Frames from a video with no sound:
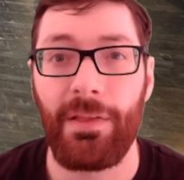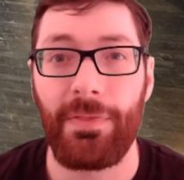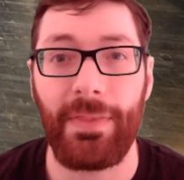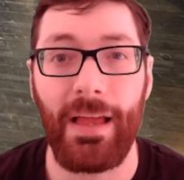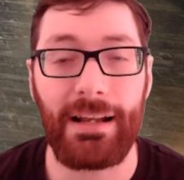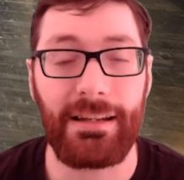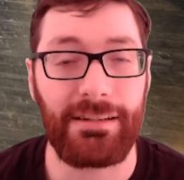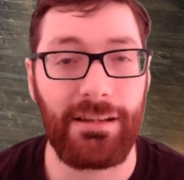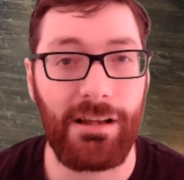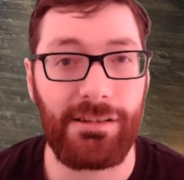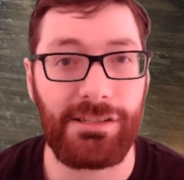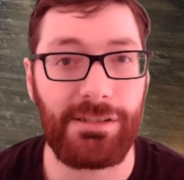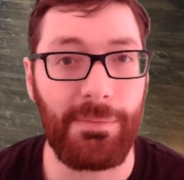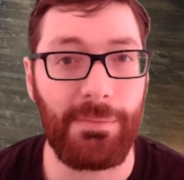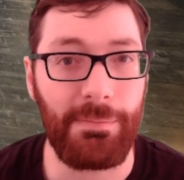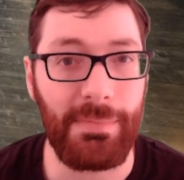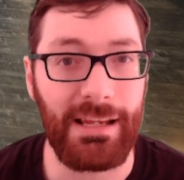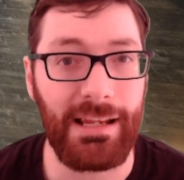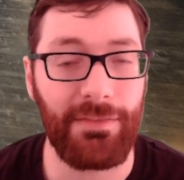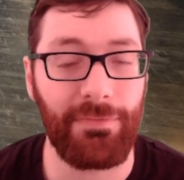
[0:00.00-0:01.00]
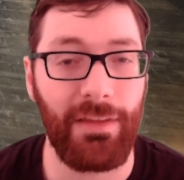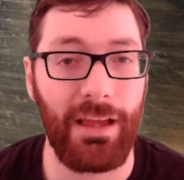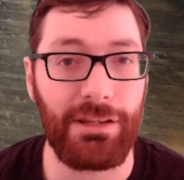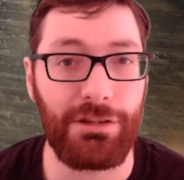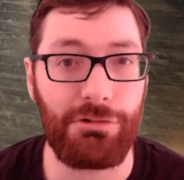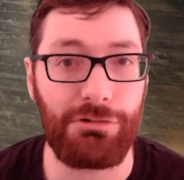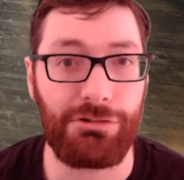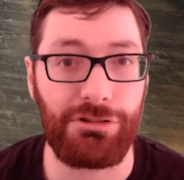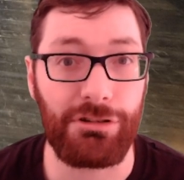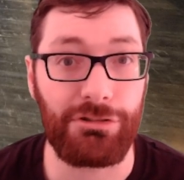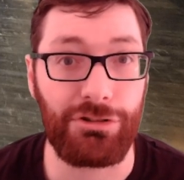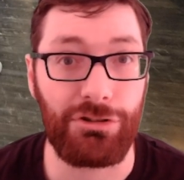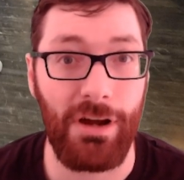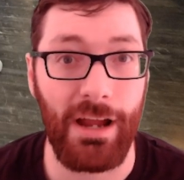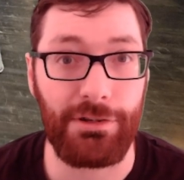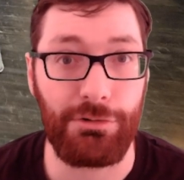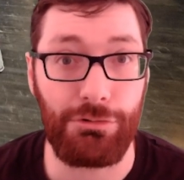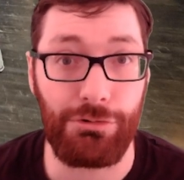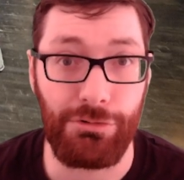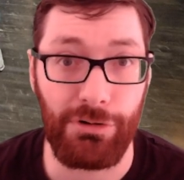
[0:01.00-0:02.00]
That doesn't mean that you should
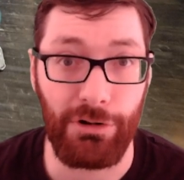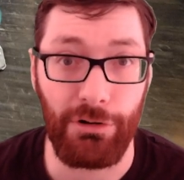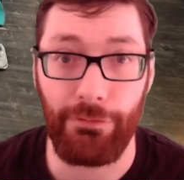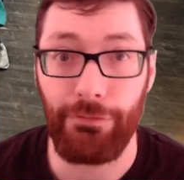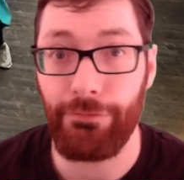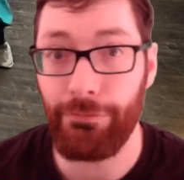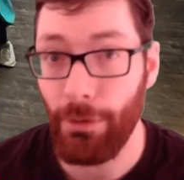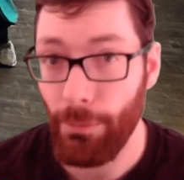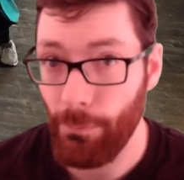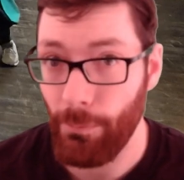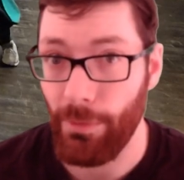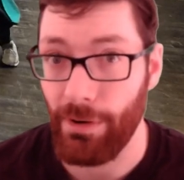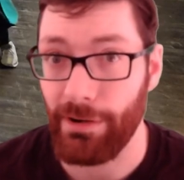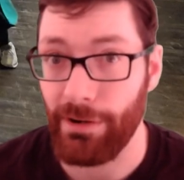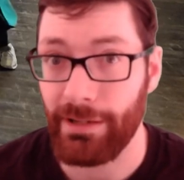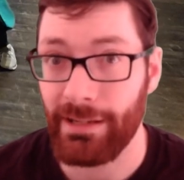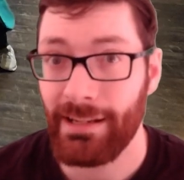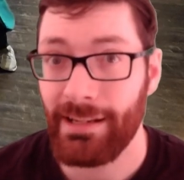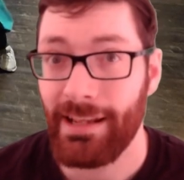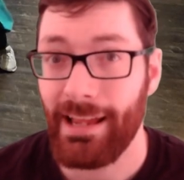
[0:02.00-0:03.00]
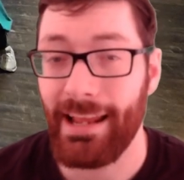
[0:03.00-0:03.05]
try to drill footwork.